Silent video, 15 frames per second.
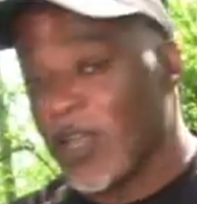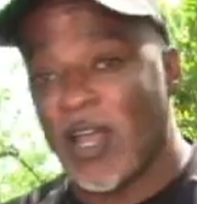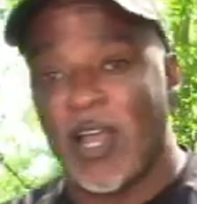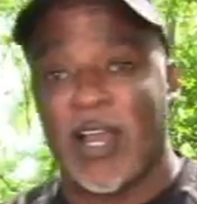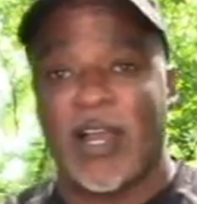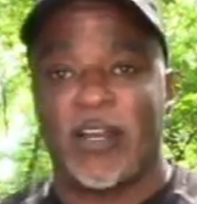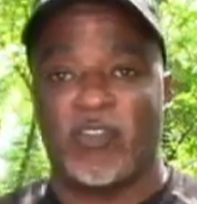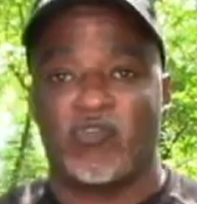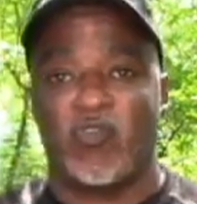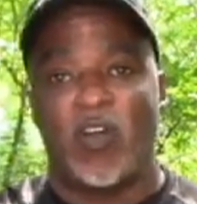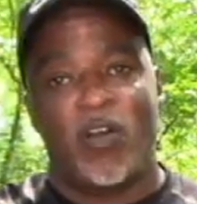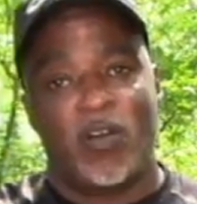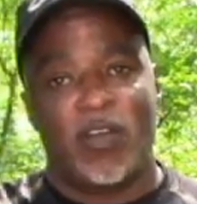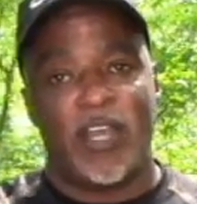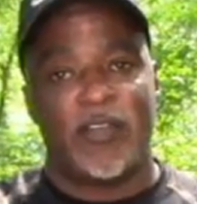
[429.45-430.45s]
I got the
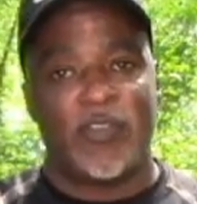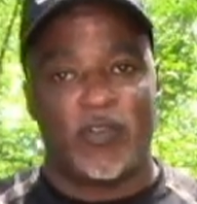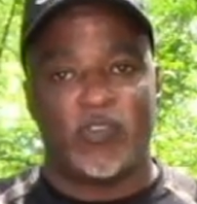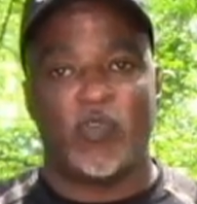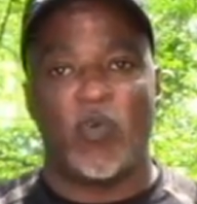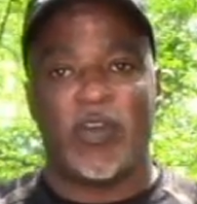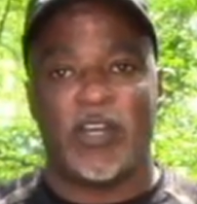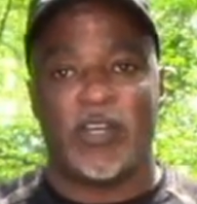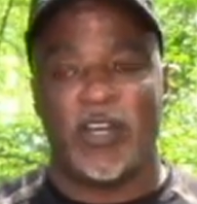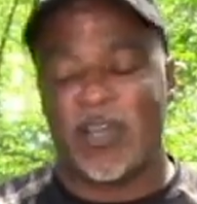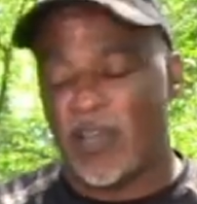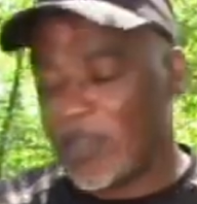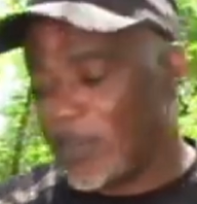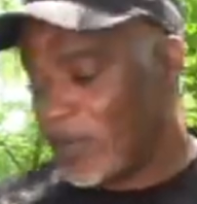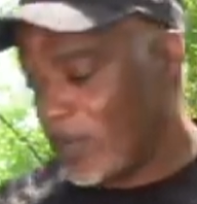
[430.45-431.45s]
draw length of
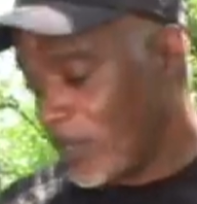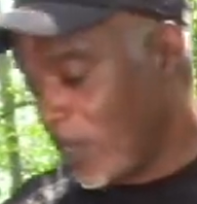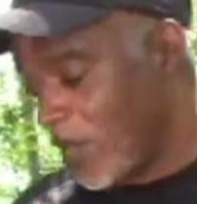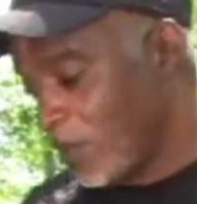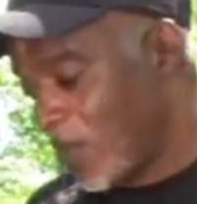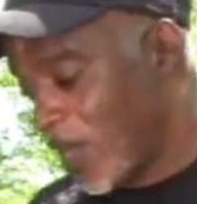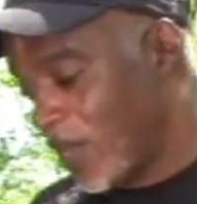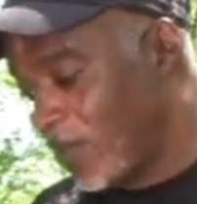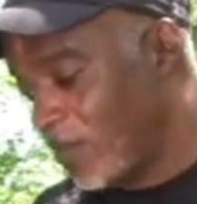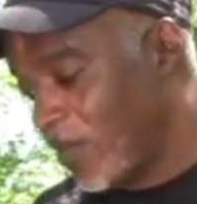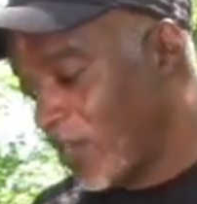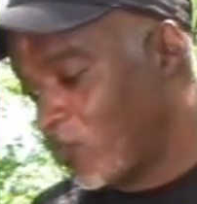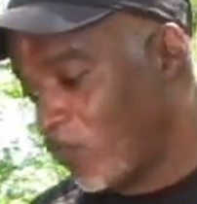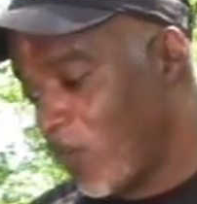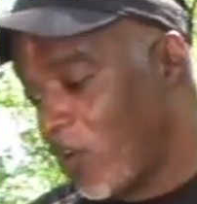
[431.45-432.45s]
29, and
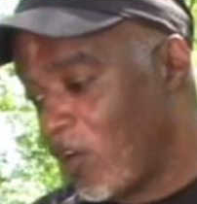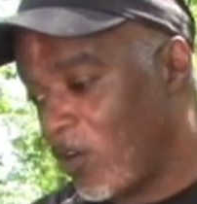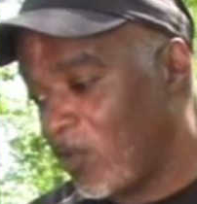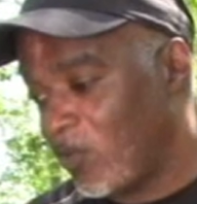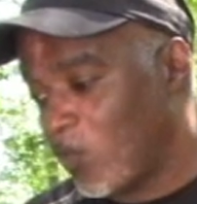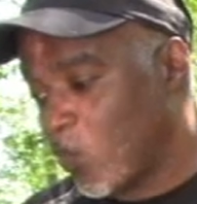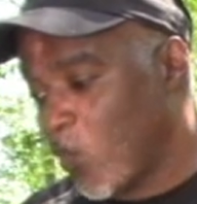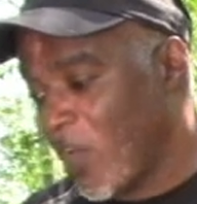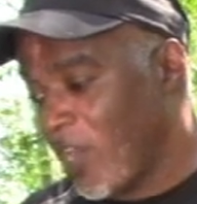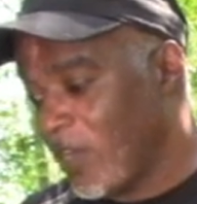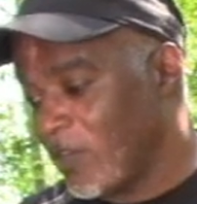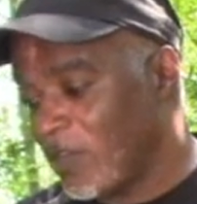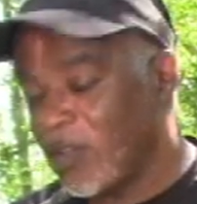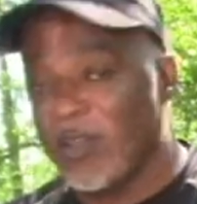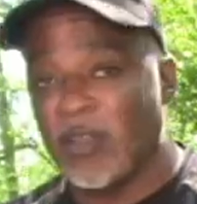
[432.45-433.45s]
my draw
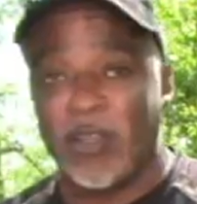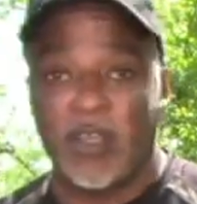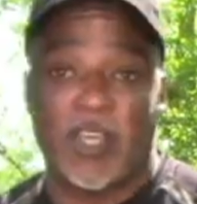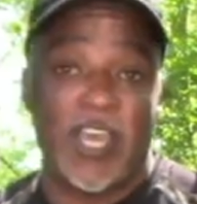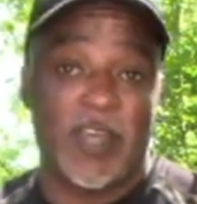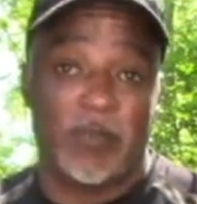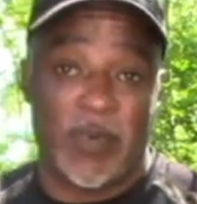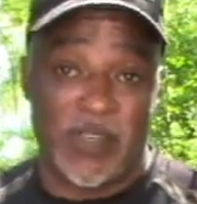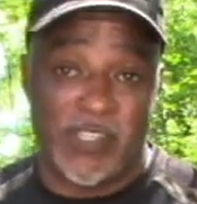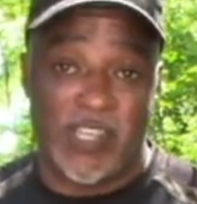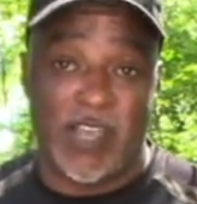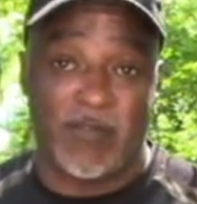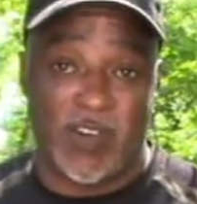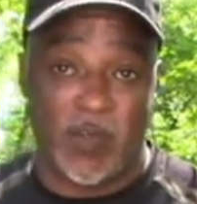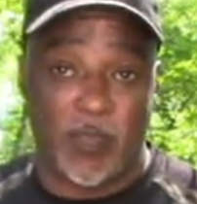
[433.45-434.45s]
weight can be
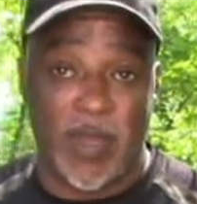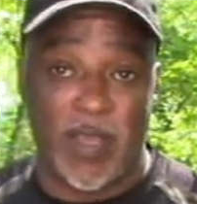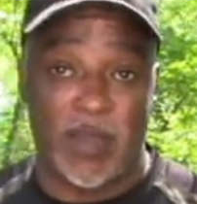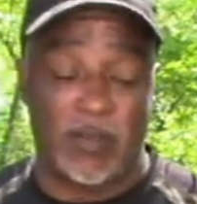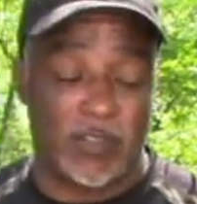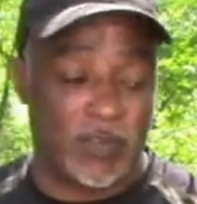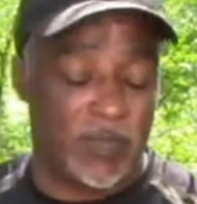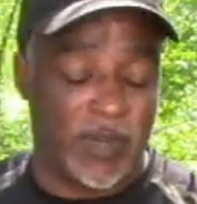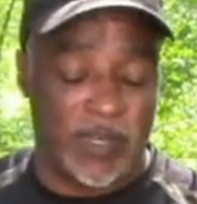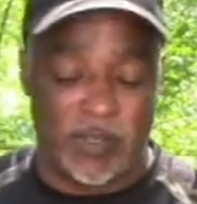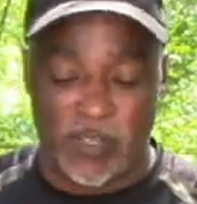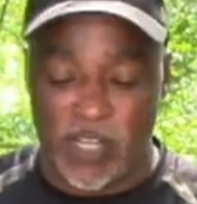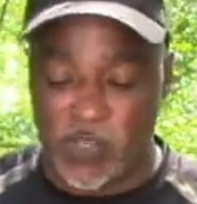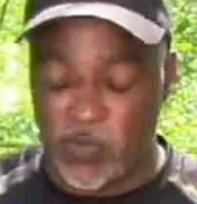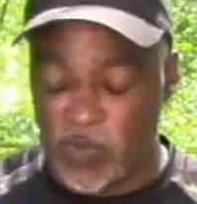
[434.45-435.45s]
70 pounds,
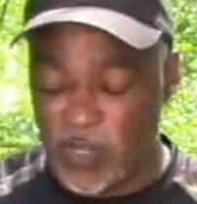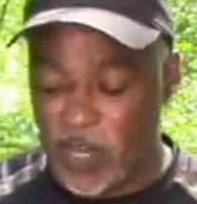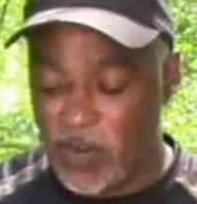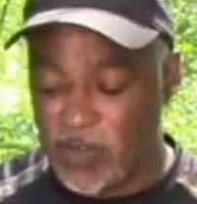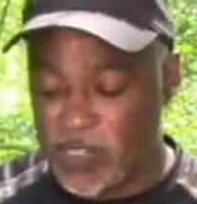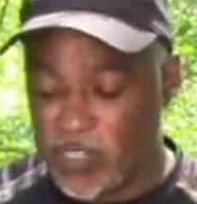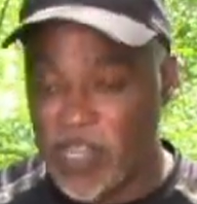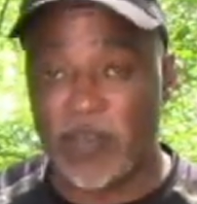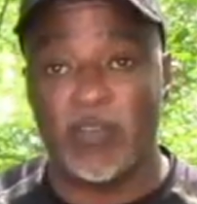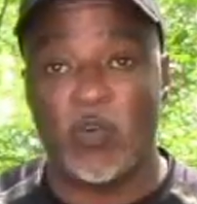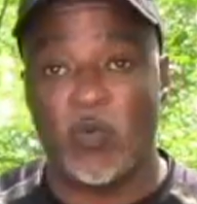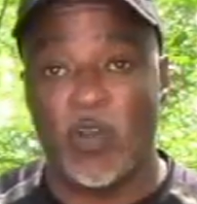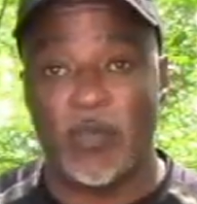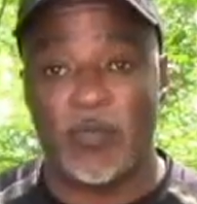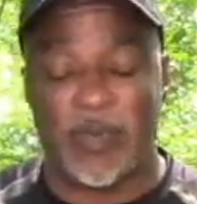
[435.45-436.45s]
but this one here is
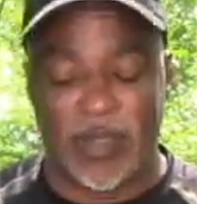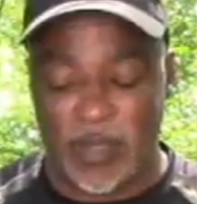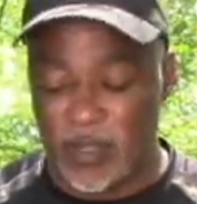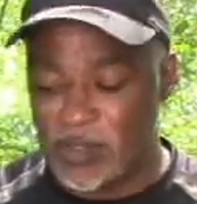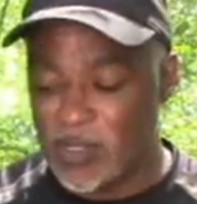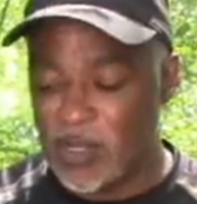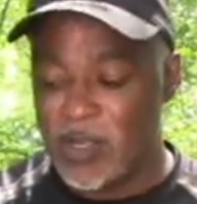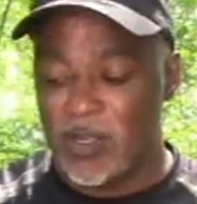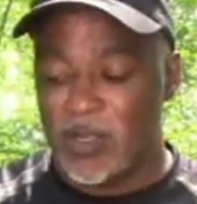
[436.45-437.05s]
71 pounds,